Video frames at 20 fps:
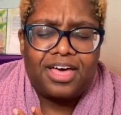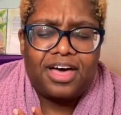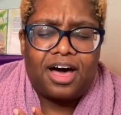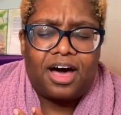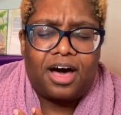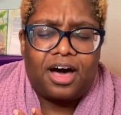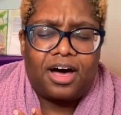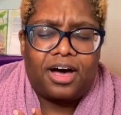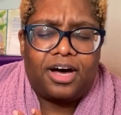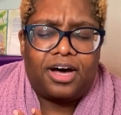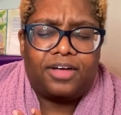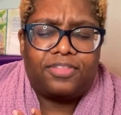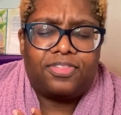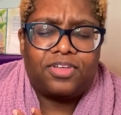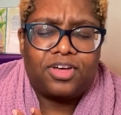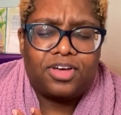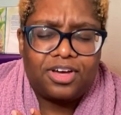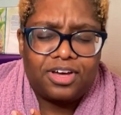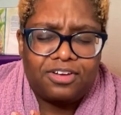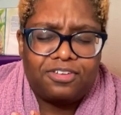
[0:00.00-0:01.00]
uh, the
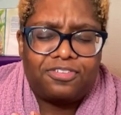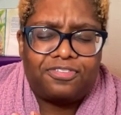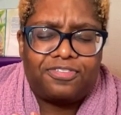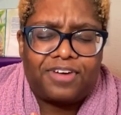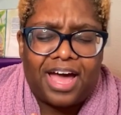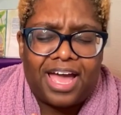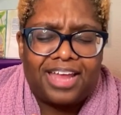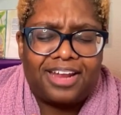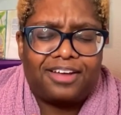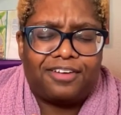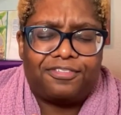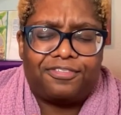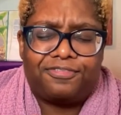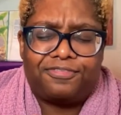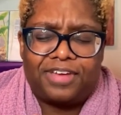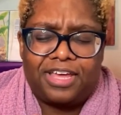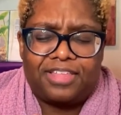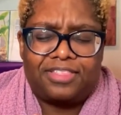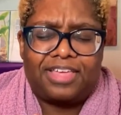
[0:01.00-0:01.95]
good fight of faith.